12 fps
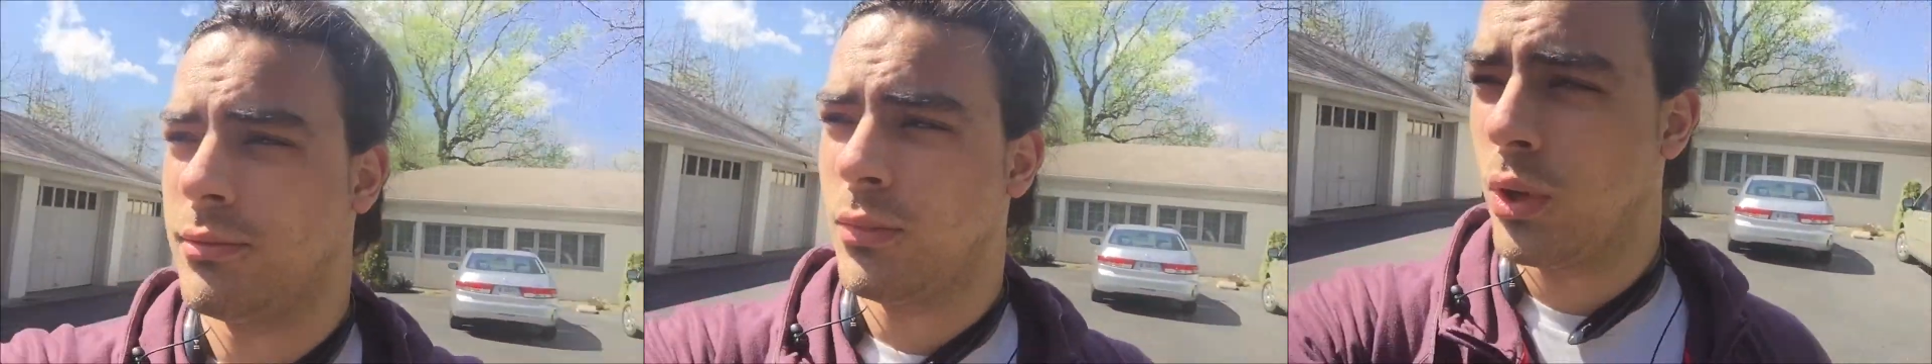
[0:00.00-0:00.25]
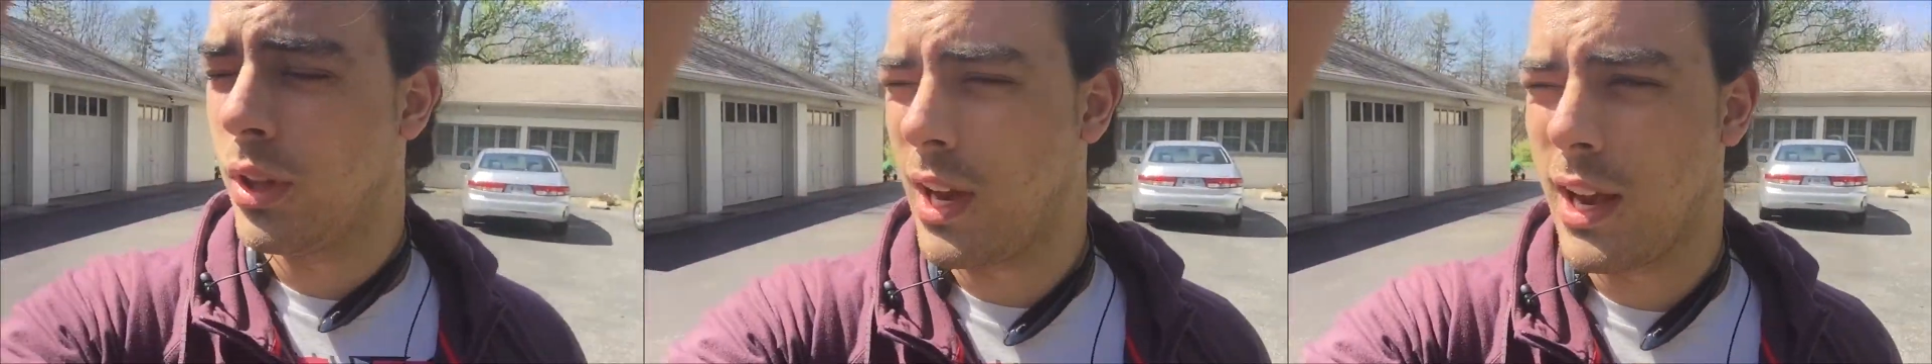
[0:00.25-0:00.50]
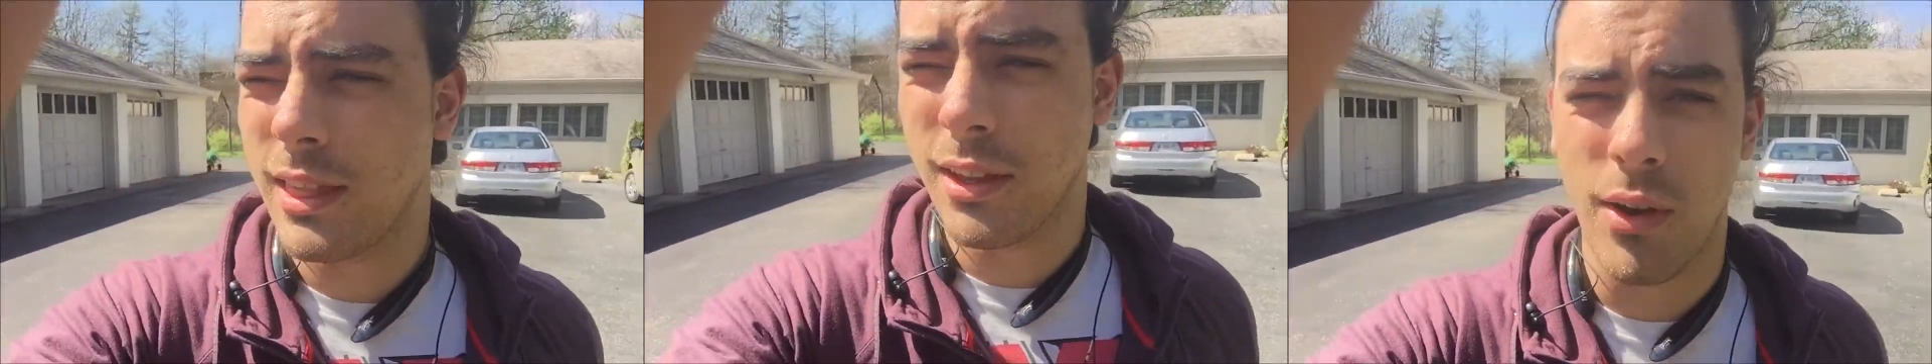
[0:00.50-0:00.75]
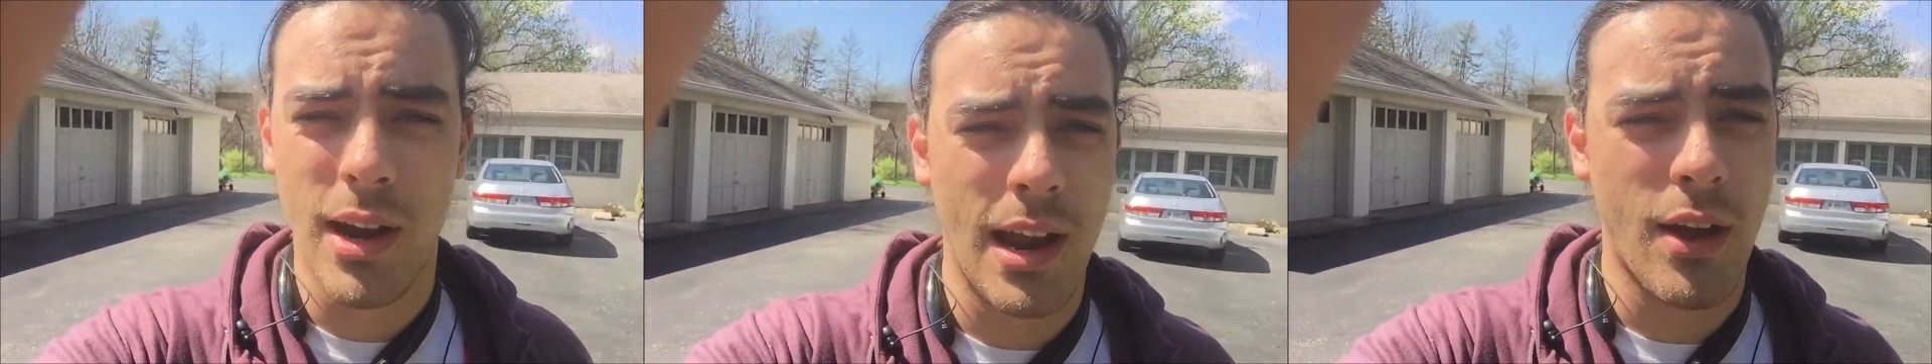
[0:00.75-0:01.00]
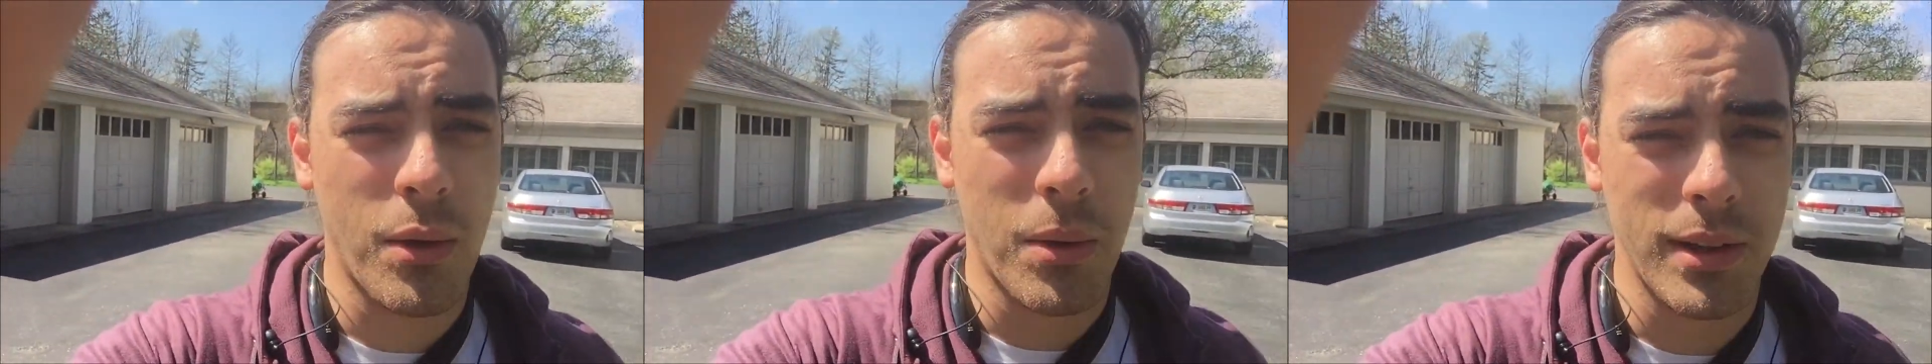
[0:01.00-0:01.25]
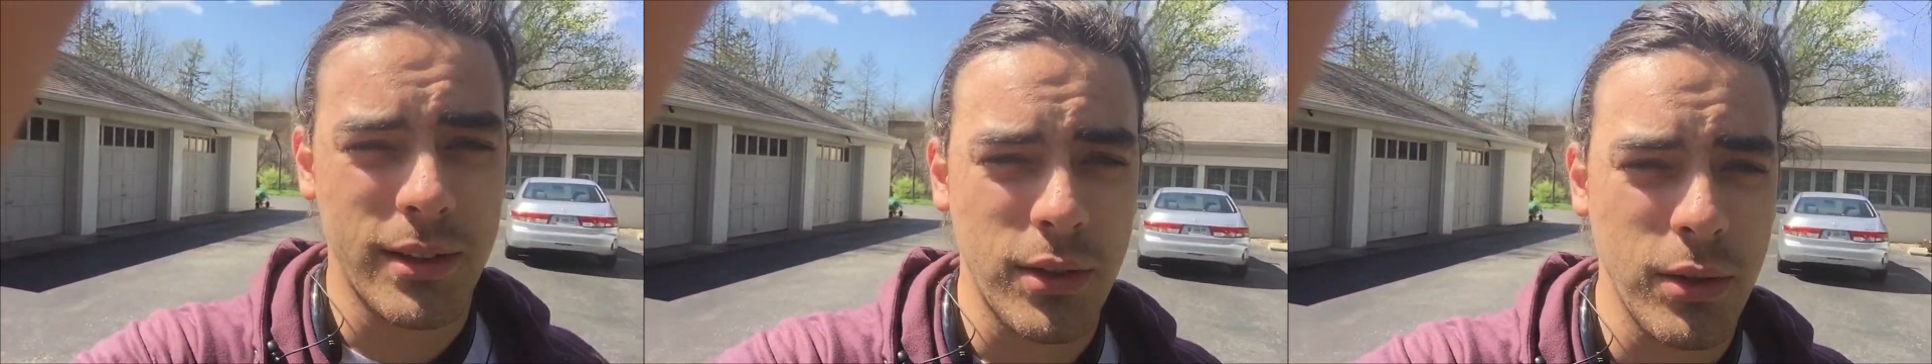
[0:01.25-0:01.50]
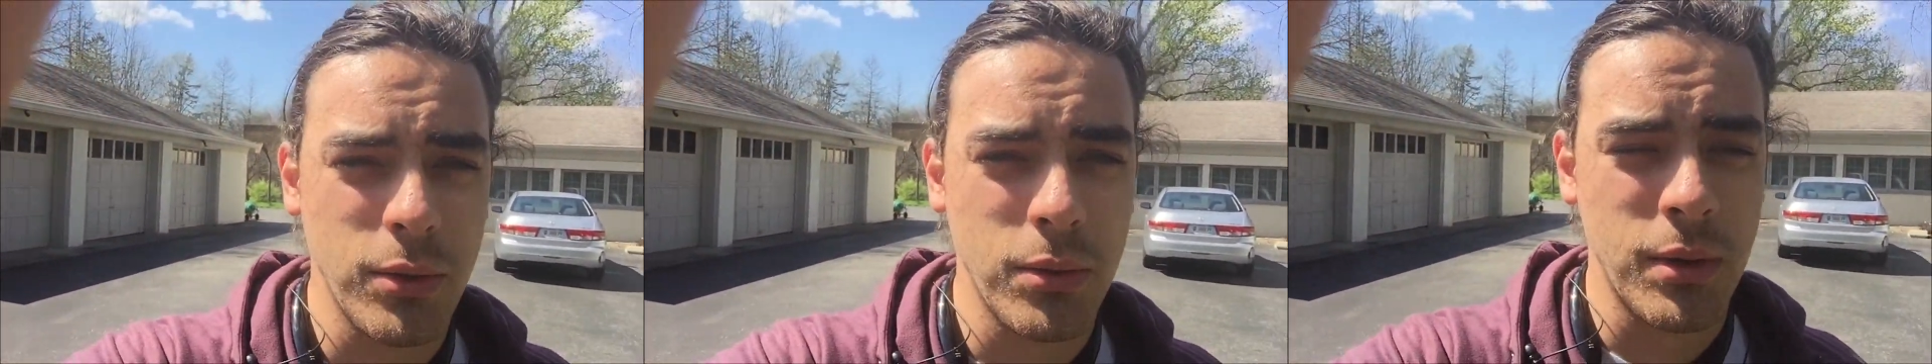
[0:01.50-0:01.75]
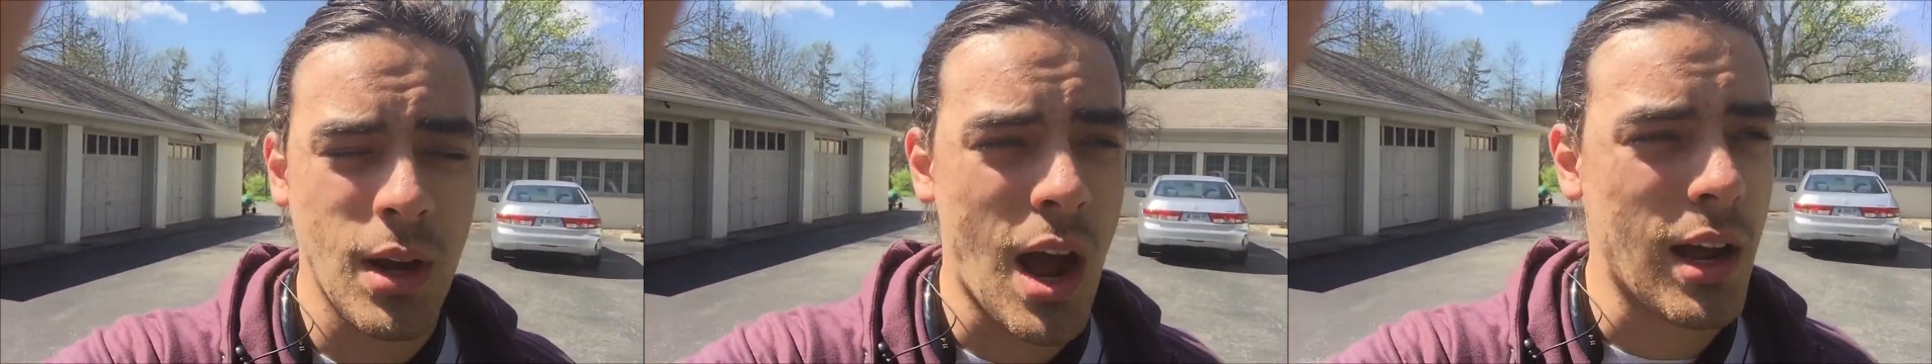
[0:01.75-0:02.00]
more than anything right now, I want
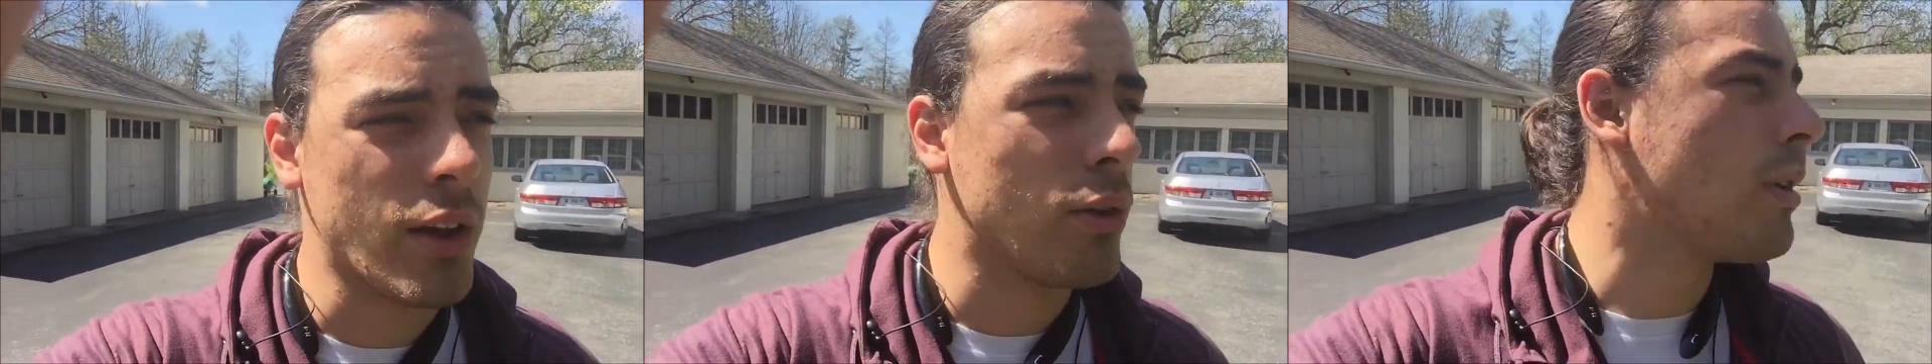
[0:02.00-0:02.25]
to not go